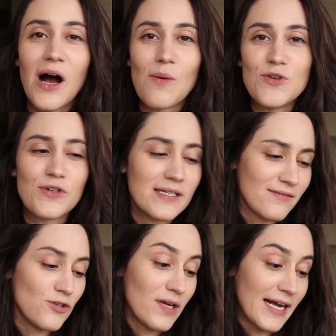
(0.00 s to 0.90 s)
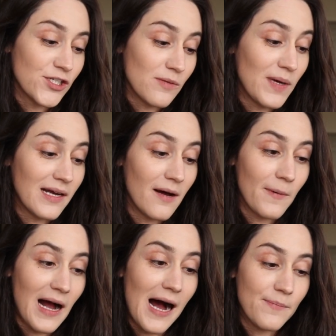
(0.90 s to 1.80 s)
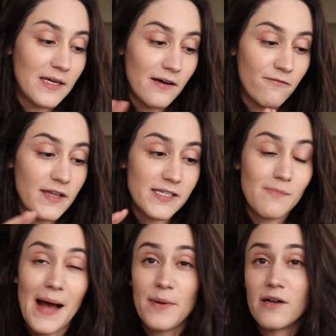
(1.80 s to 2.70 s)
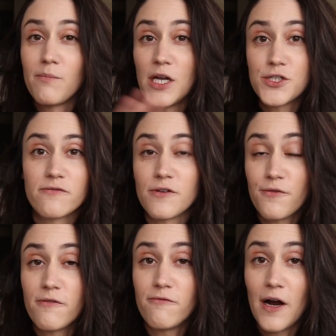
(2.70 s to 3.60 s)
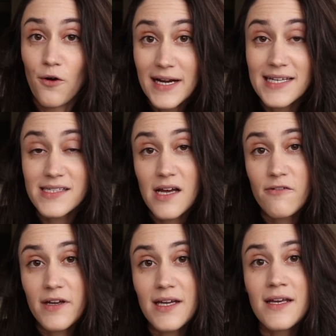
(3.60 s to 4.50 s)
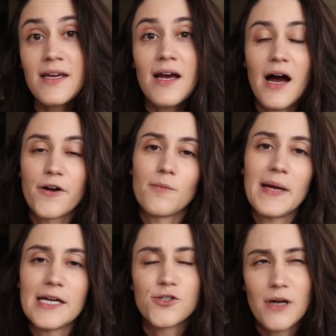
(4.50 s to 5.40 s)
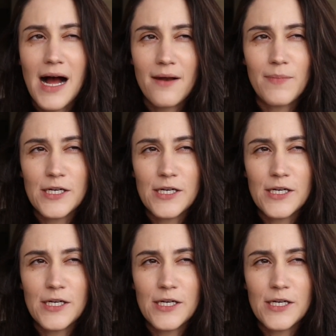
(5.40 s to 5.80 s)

You can actually pick up a copy of this map and a bunch of different variants of it on her Patreon,